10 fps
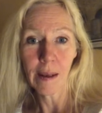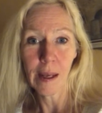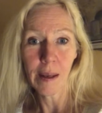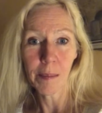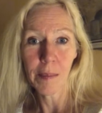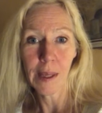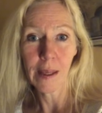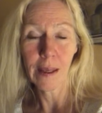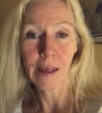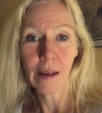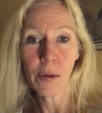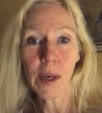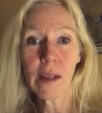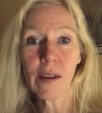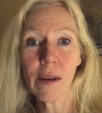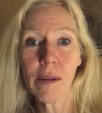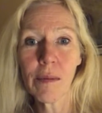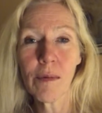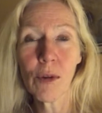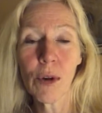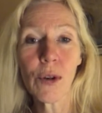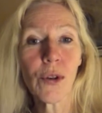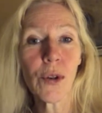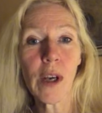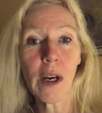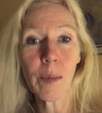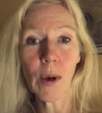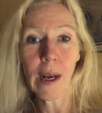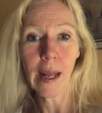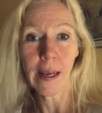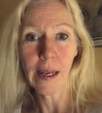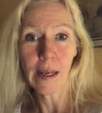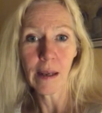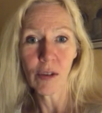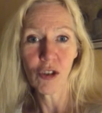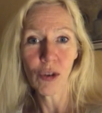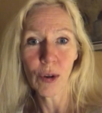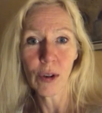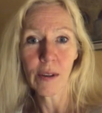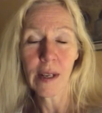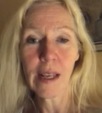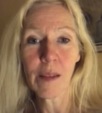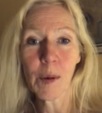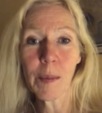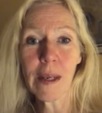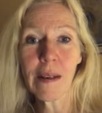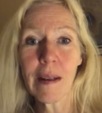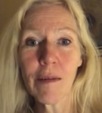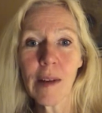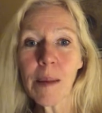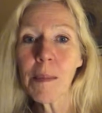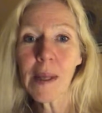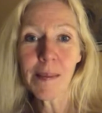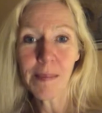I'm a director for To Garbo and Lenin, short experimental film.